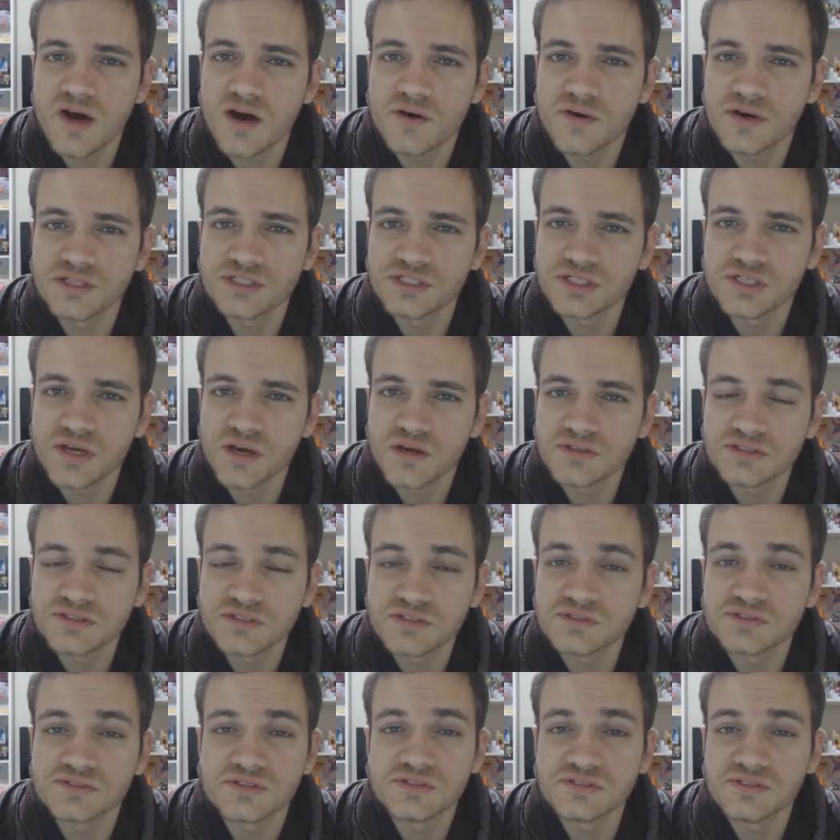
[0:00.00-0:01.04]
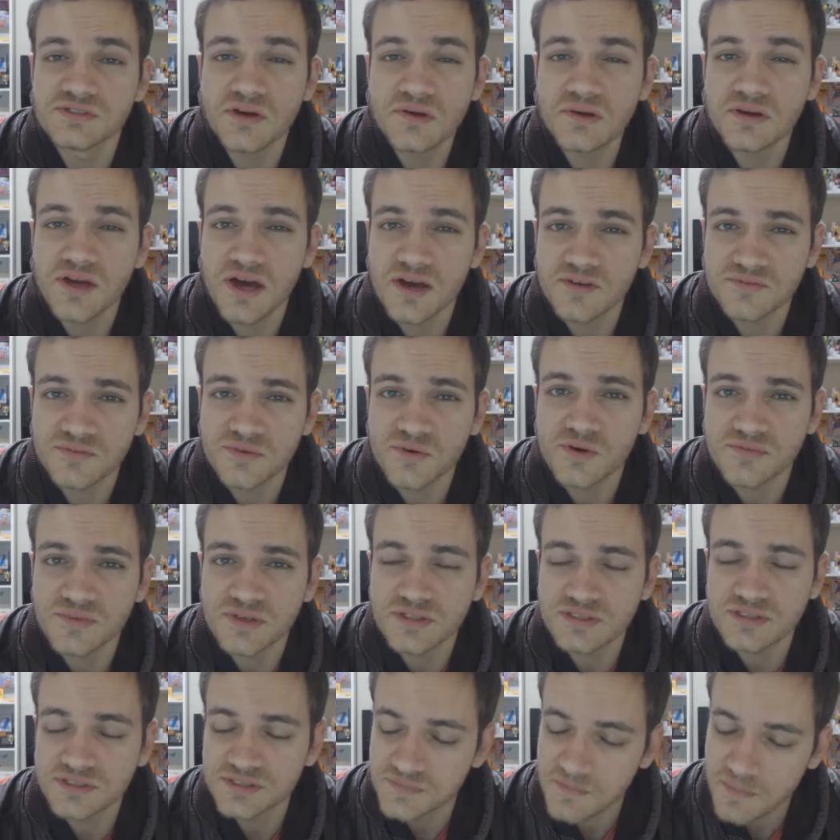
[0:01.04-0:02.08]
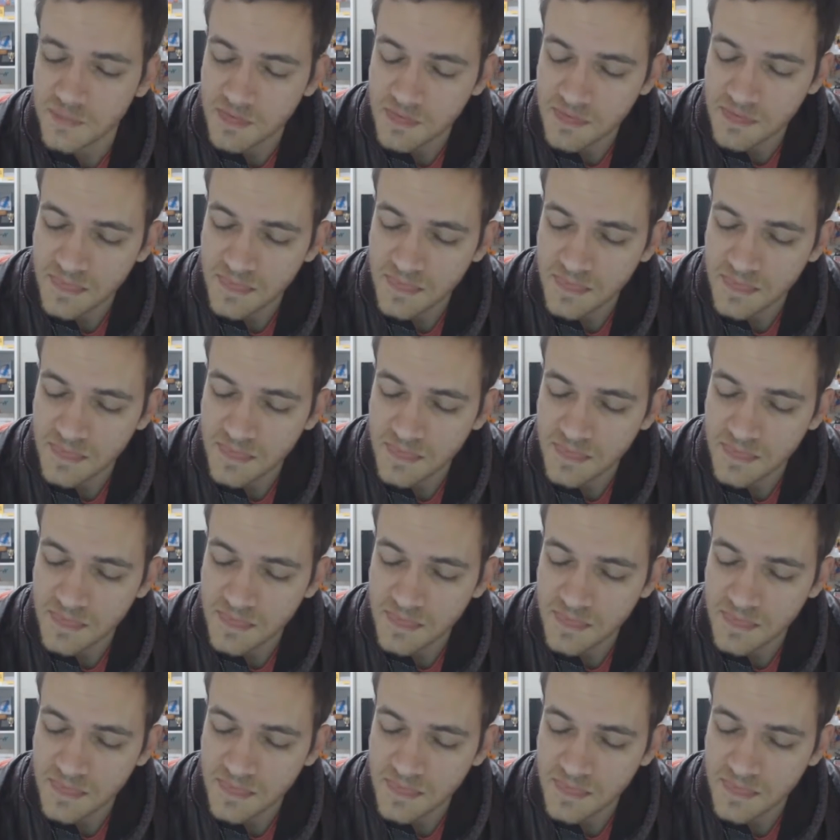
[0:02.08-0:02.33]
male educators because there's not enough of us.